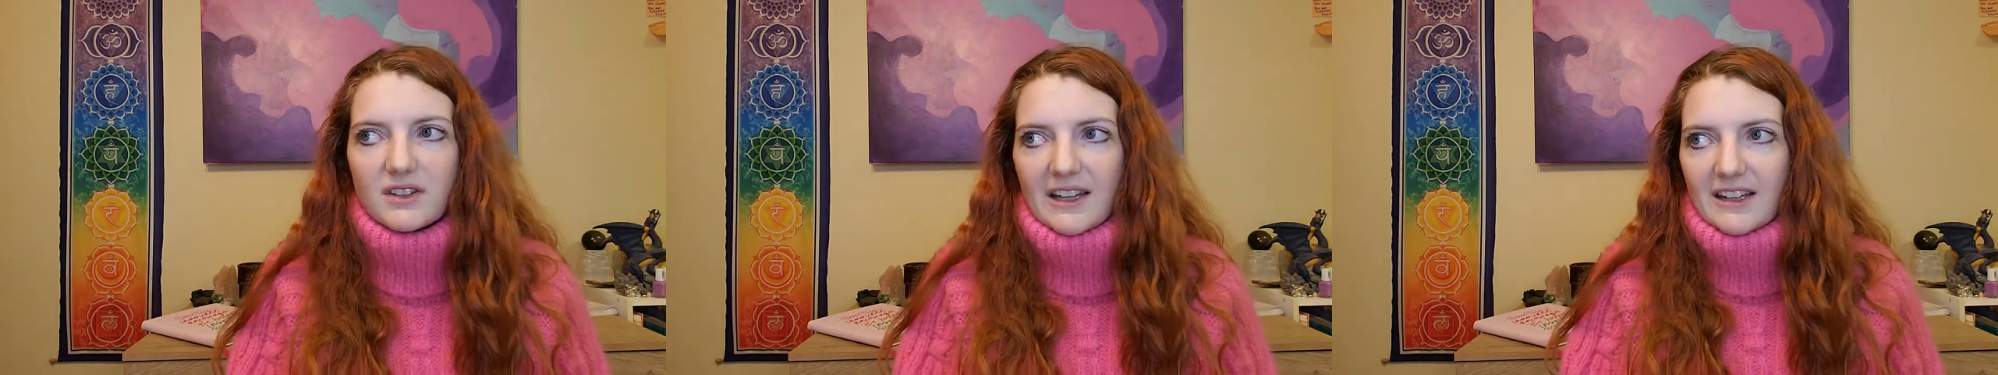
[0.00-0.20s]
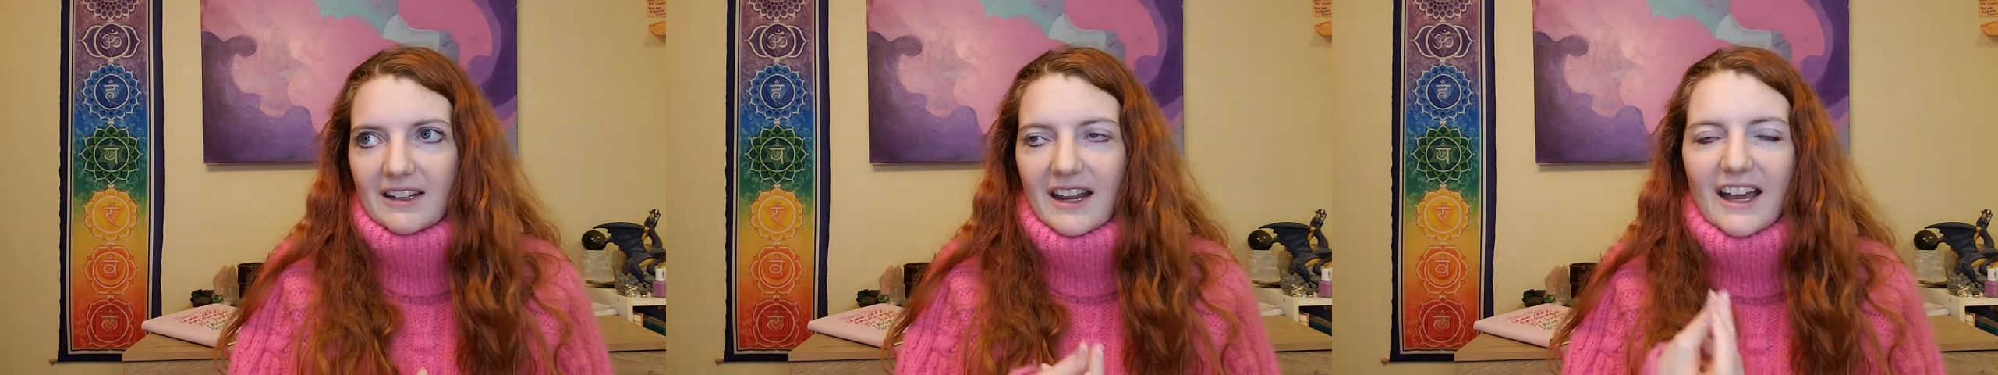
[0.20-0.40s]

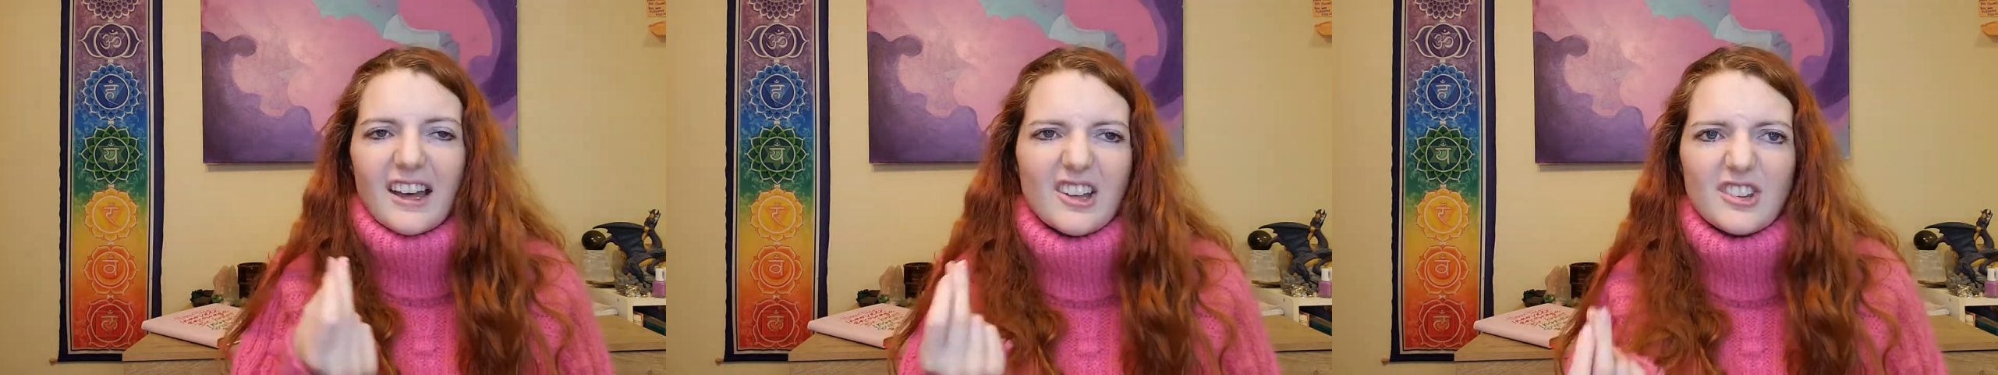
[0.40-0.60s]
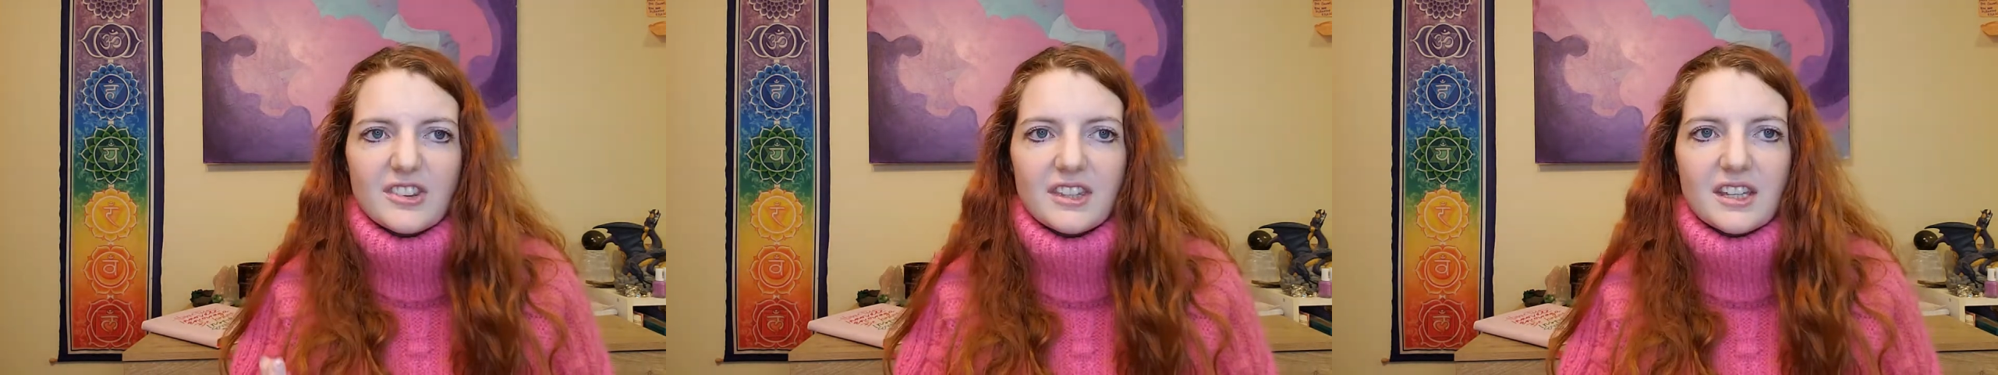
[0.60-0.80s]
and
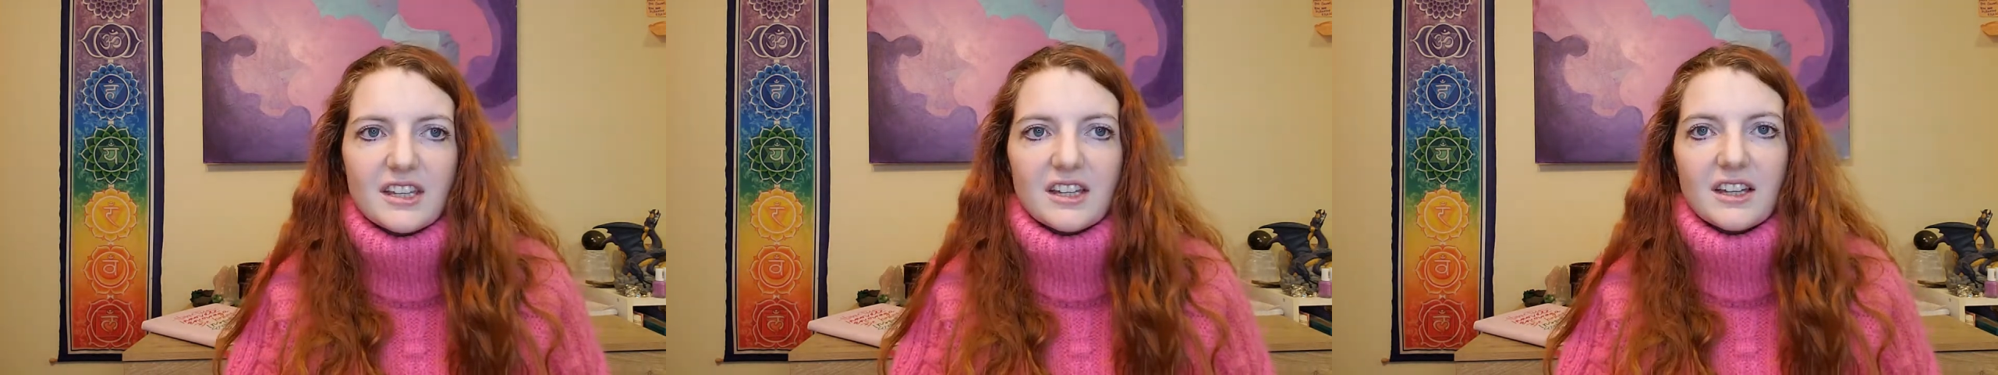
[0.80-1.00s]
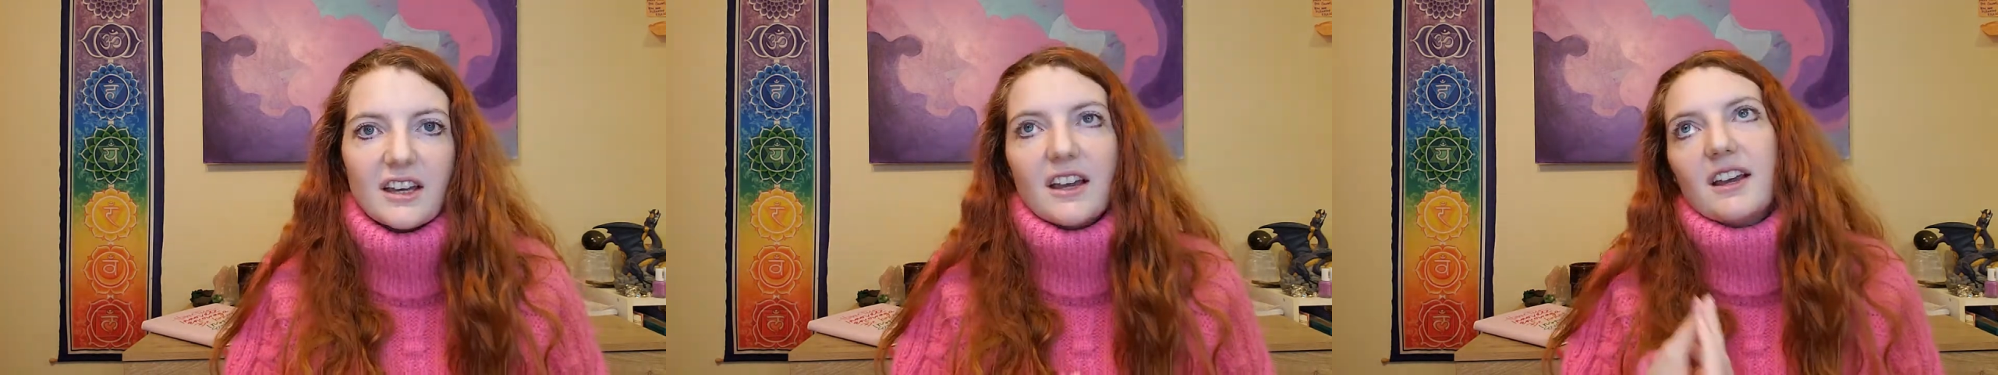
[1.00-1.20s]

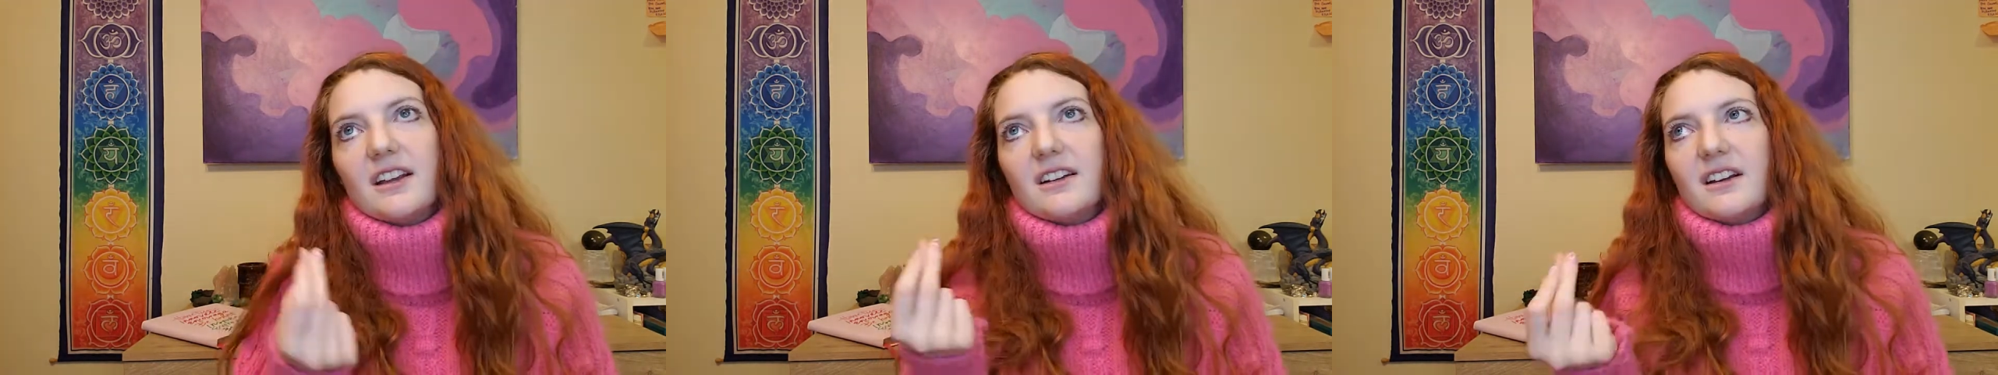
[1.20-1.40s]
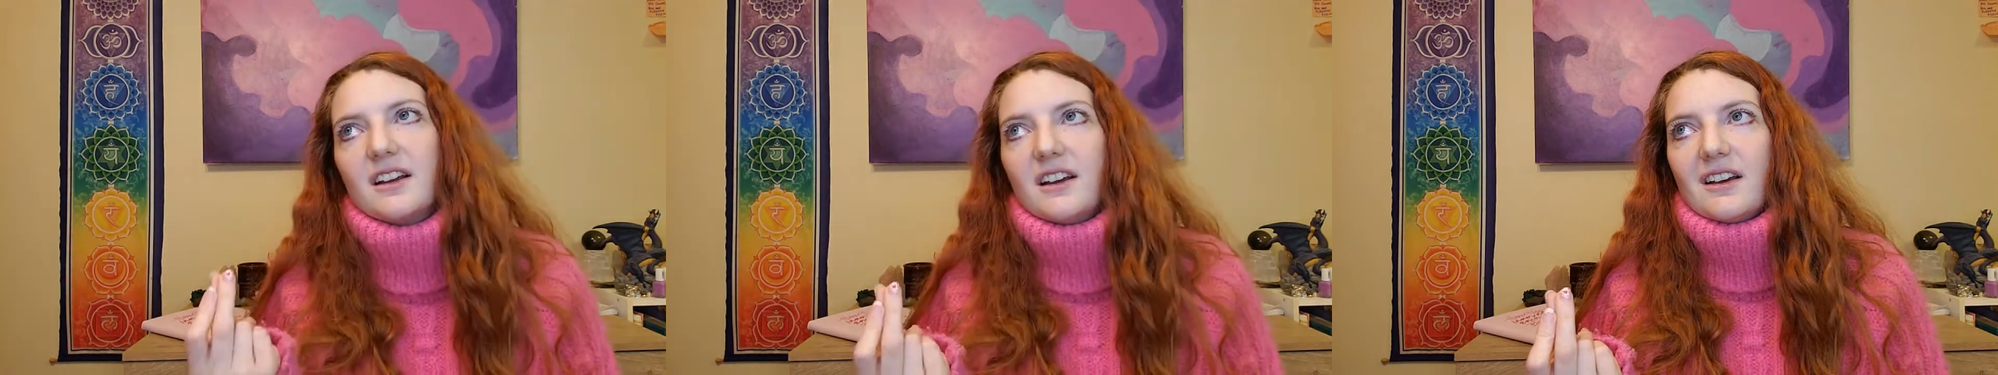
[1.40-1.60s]
healthy, and